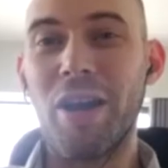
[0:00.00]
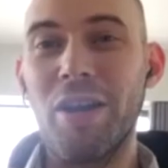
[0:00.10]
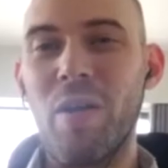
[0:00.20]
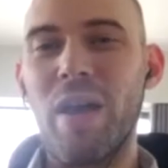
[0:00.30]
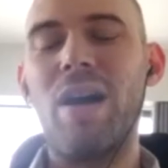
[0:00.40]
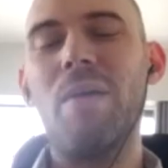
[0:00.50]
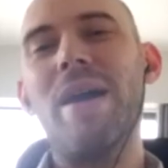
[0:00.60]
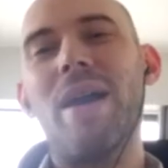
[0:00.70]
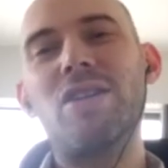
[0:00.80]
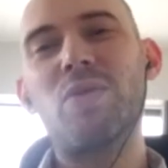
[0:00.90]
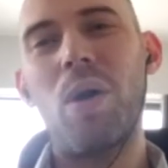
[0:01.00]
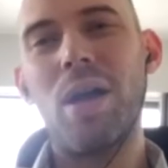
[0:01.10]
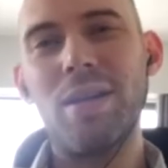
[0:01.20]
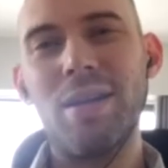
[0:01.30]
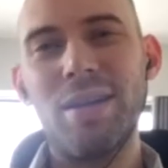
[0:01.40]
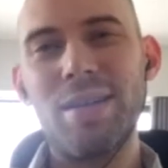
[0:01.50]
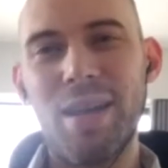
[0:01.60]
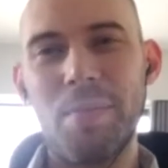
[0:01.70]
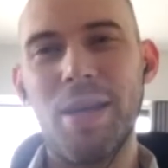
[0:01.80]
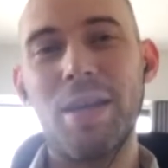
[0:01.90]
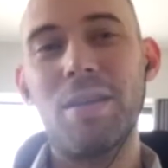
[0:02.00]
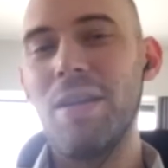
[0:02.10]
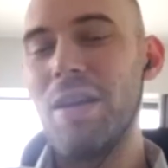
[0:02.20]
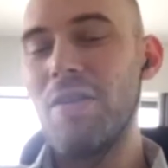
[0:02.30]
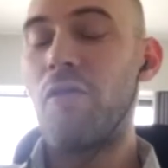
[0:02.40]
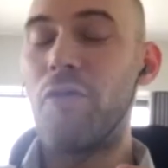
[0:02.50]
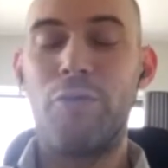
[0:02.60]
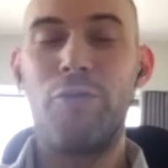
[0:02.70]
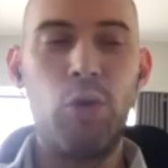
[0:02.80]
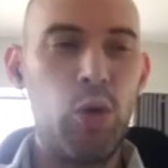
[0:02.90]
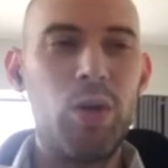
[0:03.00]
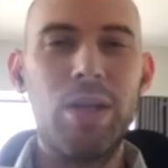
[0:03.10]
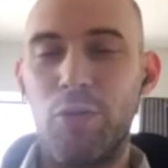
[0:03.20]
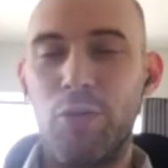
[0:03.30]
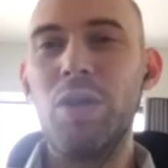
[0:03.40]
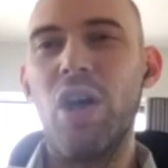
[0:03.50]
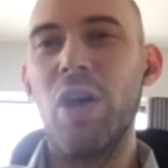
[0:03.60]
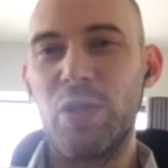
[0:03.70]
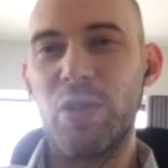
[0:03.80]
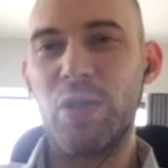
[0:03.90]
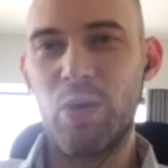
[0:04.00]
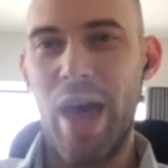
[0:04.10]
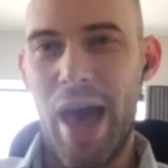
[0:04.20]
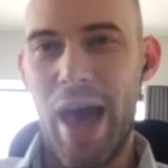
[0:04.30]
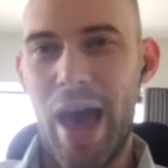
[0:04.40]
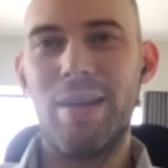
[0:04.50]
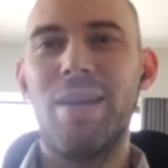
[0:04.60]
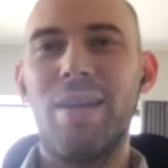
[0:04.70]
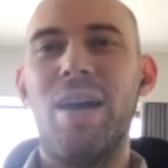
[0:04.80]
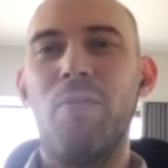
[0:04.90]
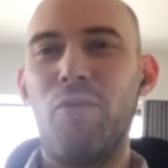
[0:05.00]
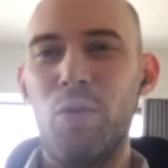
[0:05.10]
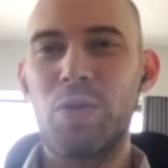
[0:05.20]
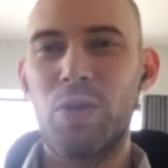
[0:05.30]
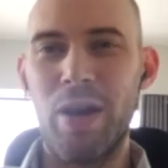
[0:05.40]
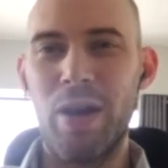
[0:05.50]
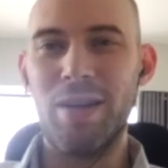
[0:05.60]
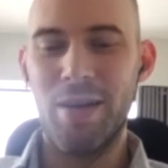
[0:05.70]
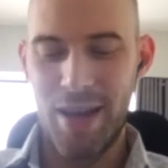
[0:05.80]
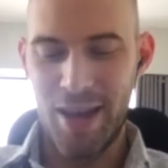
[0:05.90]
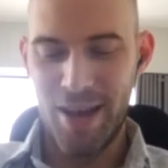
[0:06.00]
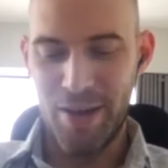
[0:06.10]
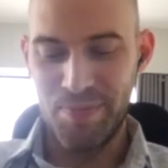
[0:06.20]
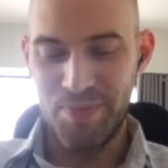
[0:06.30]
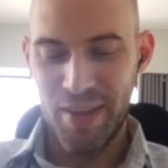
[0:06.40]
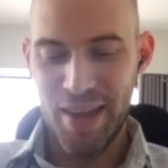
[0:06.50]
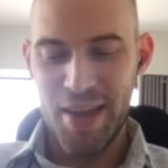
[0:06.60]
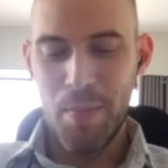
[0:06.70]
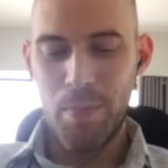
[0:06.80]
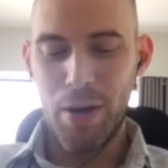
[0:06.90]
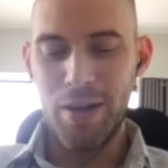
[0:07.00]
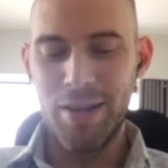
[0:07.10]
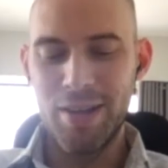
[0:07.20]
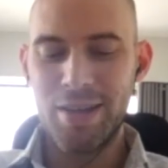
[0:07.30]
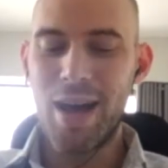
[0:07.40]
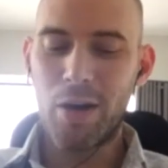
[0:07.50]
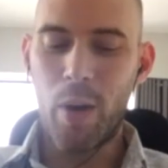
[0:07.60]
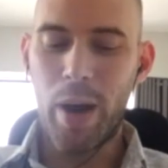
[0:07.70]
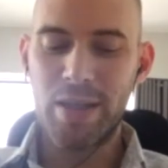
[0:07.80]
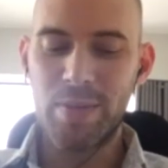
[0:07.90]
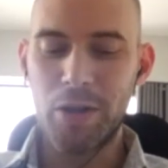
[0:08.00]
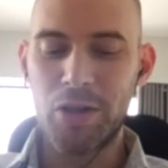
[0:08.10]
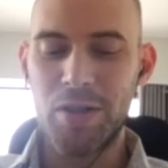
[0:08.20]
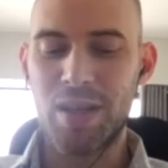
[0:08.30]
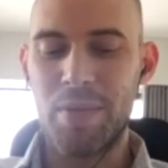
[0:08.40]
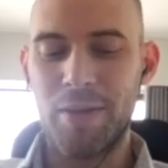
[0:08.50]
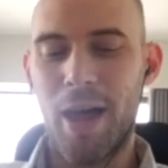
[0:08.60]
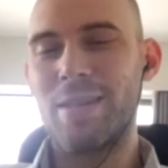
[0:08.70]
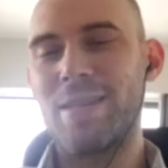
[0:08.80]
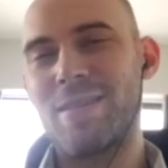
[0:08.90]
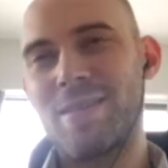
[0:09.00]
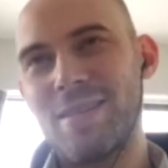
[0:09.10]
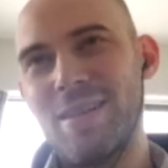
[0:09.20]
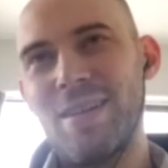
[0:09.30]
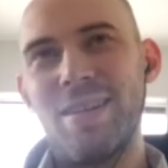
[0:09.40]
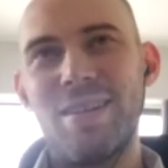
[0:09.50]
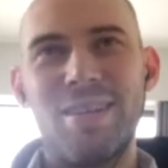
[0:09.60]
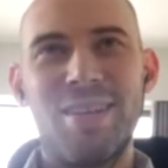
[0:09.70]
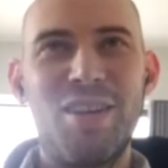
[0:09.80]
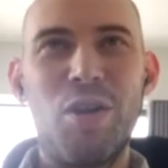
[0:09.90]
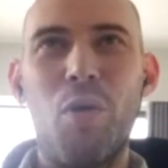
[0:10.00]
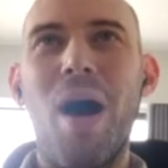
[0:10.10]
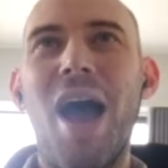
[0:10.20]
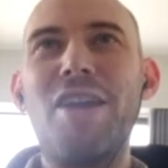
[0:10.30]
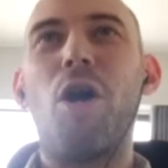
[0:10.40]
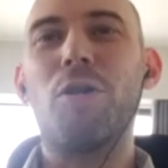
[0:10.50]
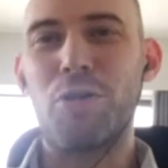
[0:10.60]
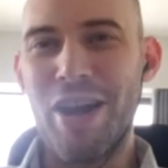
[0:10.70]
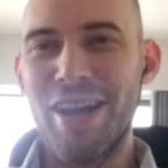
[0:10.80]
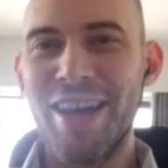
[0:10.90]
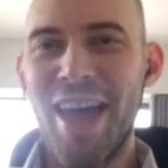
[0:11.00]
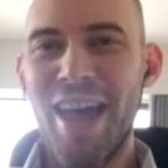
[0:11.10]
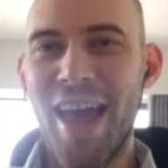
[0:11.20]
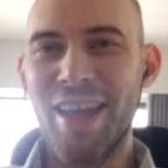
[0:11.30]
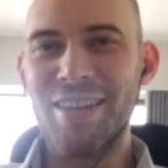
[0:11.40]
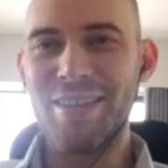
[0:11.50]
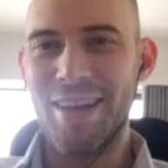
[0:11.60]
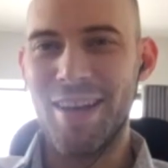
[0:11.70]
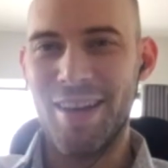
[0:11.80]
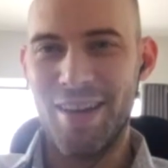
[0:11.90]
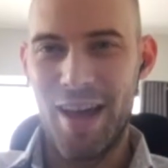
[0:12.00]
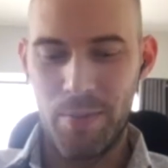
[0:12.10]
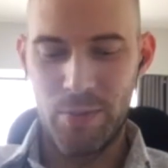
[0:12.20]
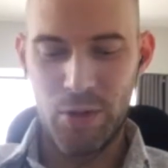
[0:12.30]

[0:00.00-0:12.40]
and you're like, oh man, I just want something. And food is also that. Food is great, but not quite as much as something that's, mind altering. And I'm